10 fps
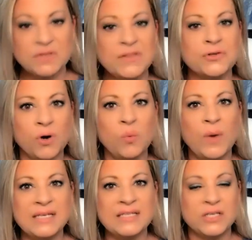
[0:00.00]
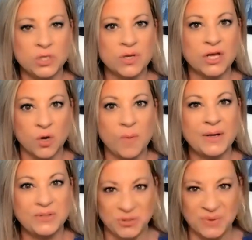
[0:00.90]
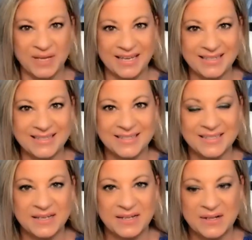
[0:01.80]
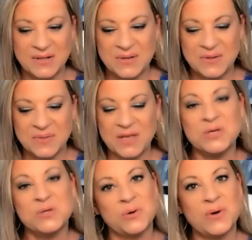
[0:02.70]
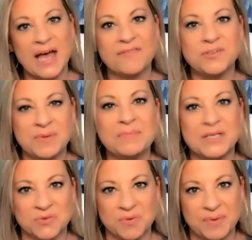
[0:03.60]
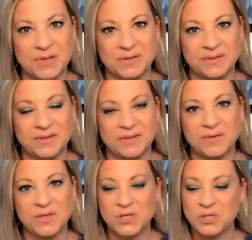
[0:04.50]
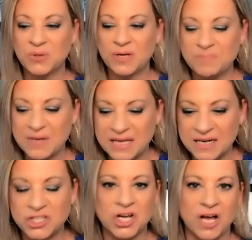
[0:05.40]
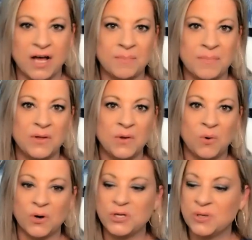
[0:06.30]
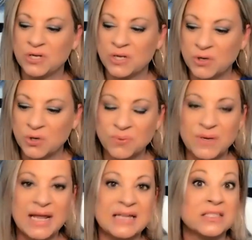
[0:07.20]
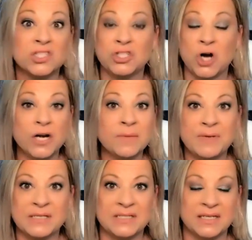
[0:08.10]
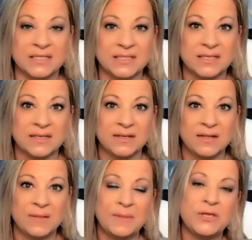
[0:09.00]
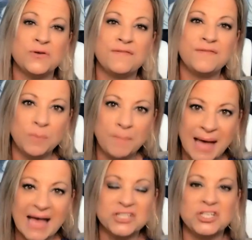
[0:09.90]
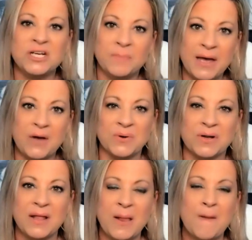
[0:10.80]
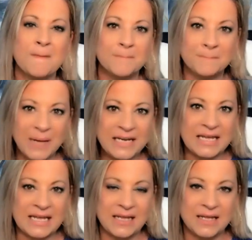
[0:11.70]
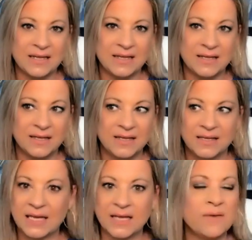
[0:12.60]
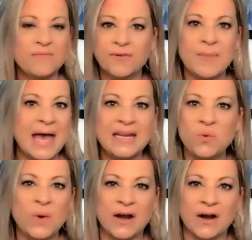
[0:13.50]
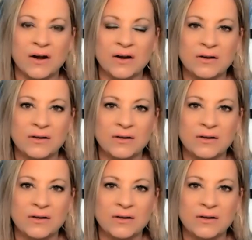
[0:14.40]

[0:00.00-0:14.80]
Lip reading: that there are ways that you can go about doing it, that you don't have to be miserable. You can be in a job, or you can create, start a business that you feel passionate about. Money can come from anywhere.